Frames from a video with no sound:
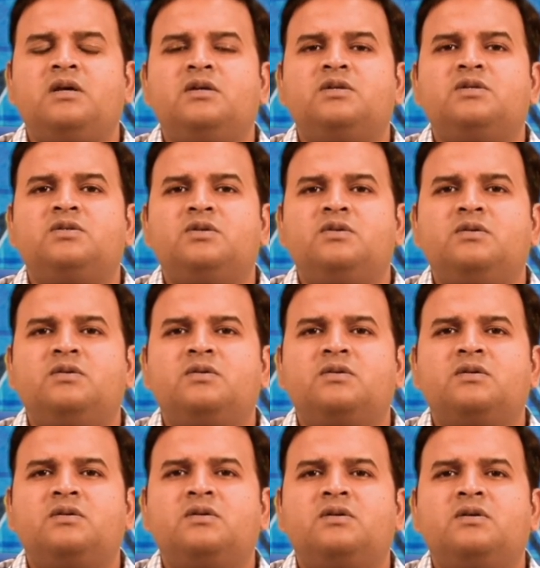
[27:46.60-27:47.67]
So,
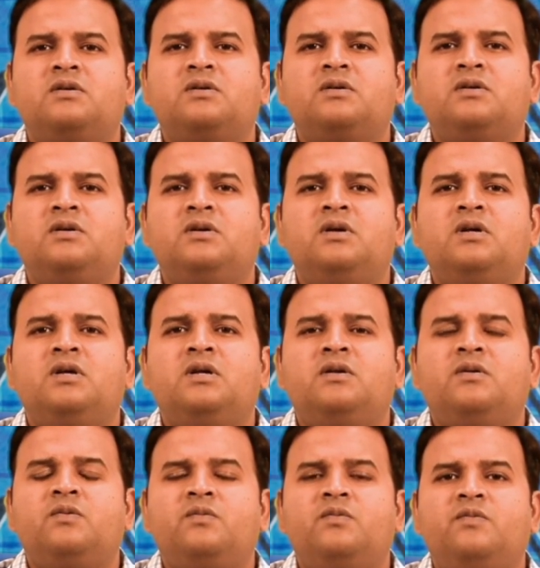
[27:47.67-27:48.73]

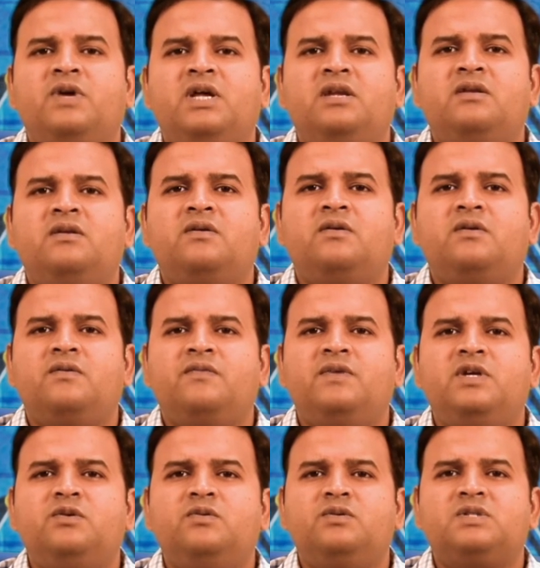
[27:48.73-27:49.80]
when we
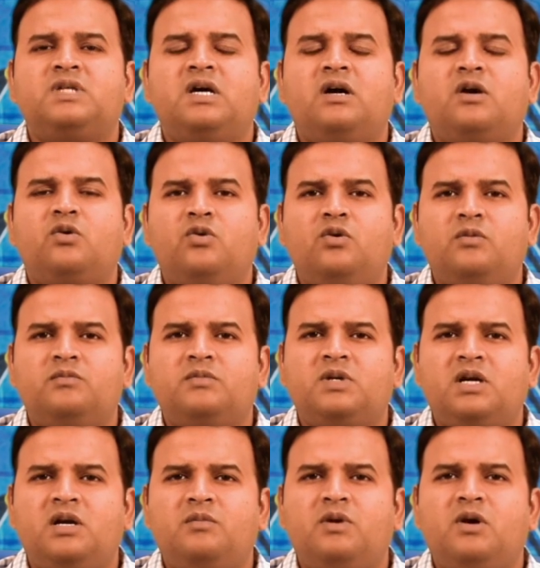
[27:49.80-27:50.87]
use akom
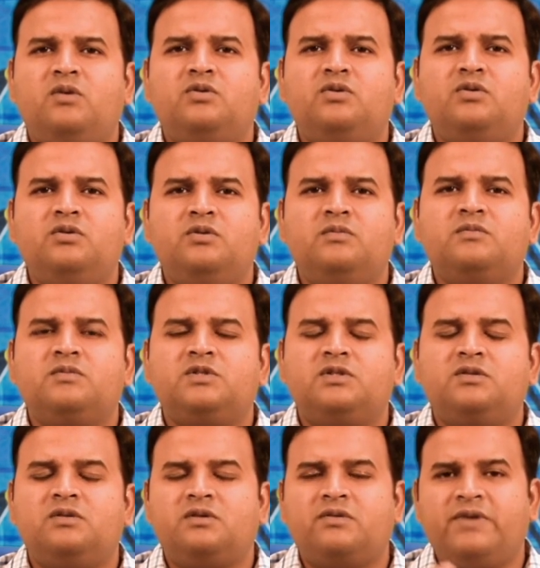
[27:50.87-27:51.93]
about whom, so
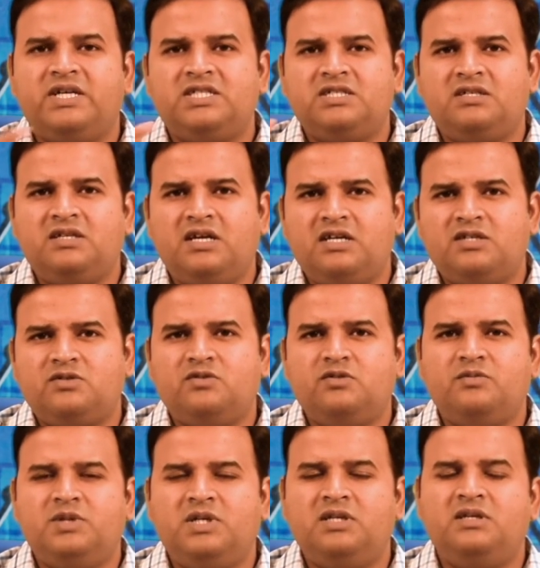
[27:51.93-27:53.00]
the question has to
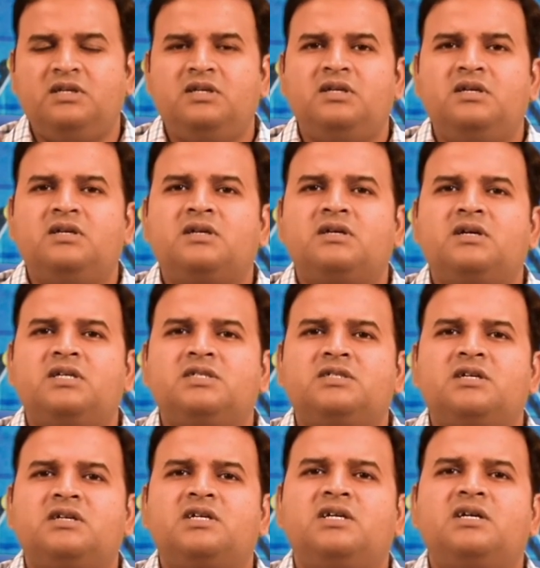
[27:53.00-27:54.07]
be
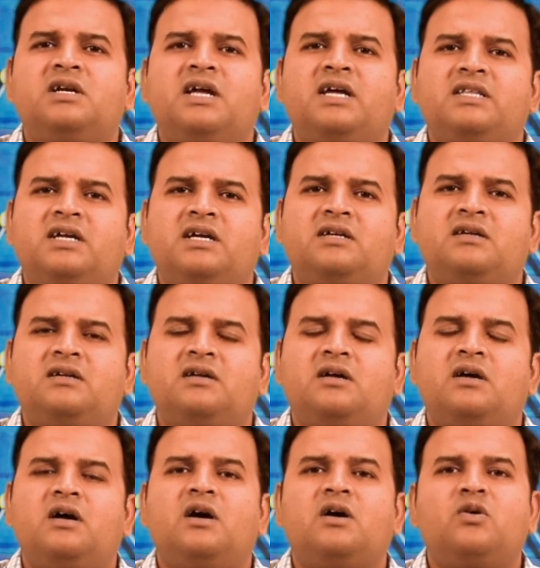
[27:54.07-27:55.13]
constructed like that,
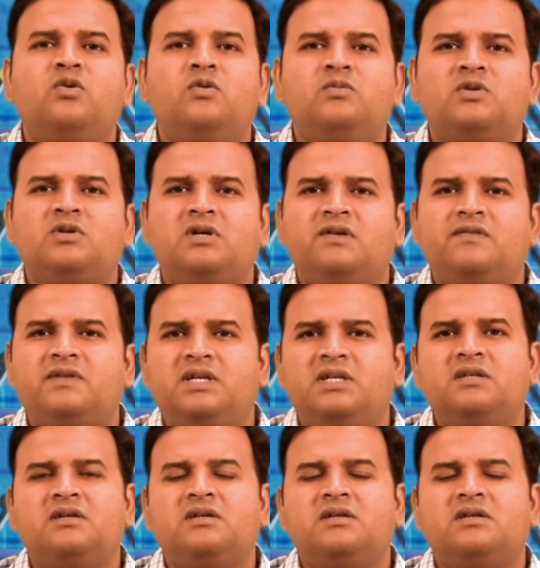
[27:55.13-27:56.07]
akom ungavrit.